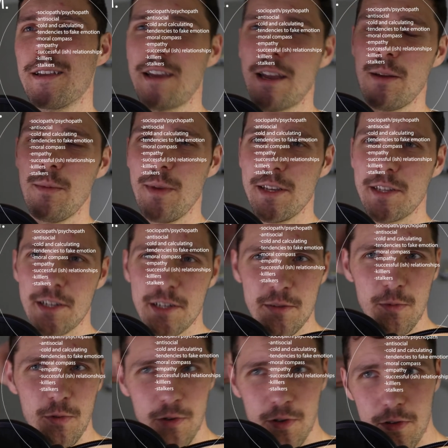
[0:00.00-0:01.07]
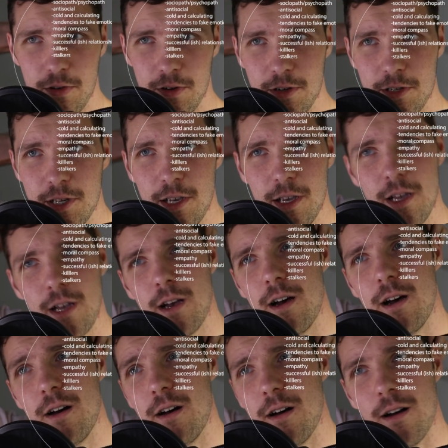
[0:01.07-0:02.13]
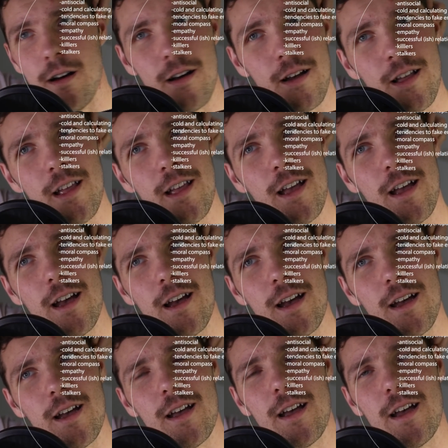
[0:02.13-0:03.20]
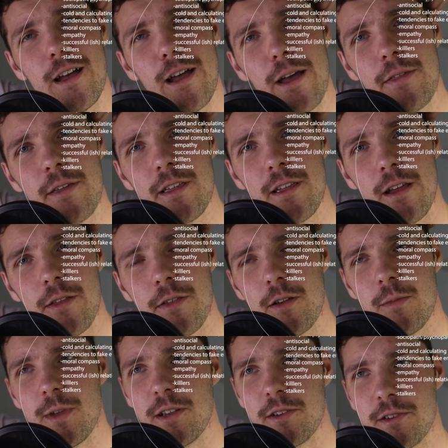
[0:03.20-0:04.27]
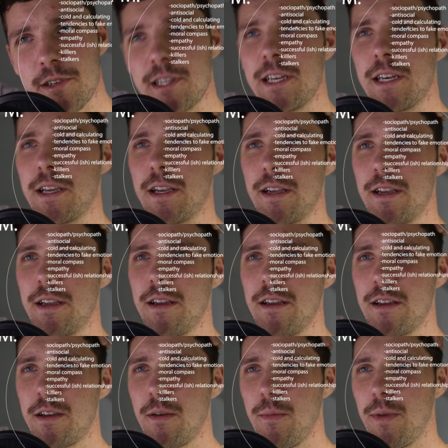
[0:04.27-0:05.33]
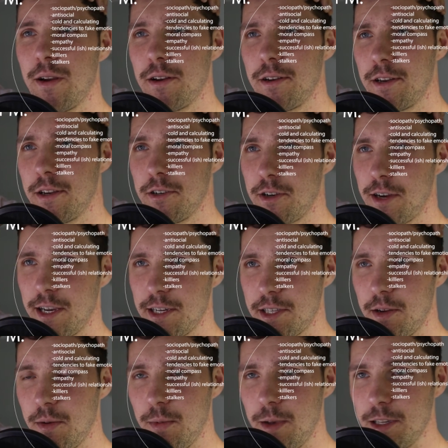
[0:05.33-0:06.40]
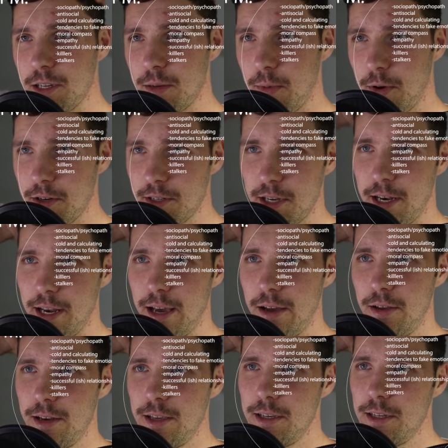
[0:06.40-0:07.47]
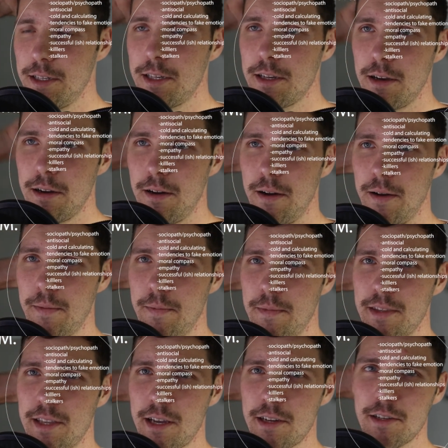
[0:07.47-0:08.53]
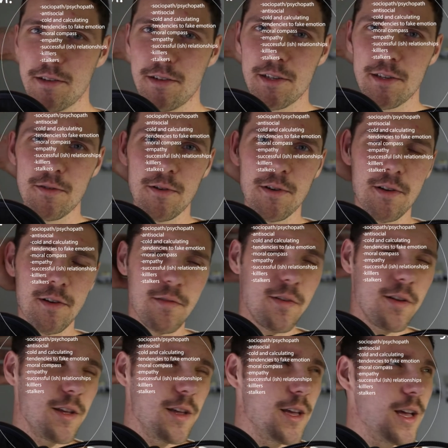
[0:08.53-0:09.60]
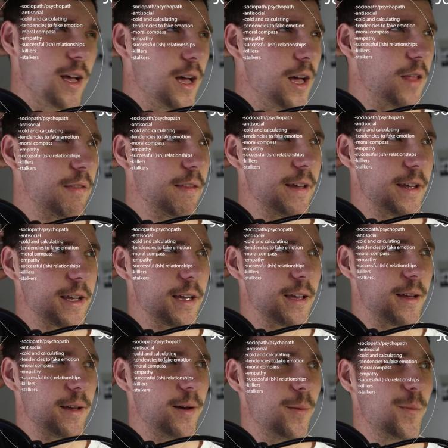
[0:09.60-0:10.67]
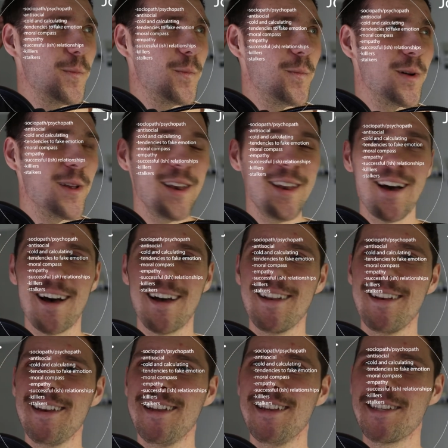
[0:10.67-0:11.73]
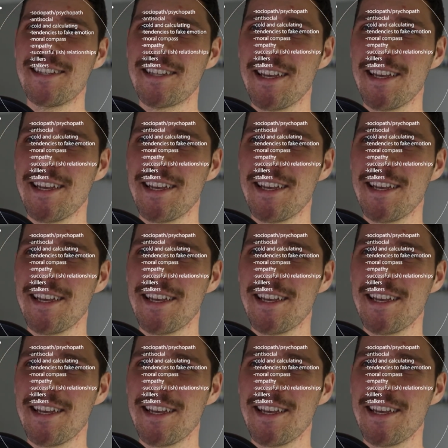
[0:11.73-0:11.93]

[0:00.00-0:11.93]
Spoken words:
kind of basic spoilers, I thought it'd be interesting to compare and contrast their basic personalities. Dexter is sort of like monotonous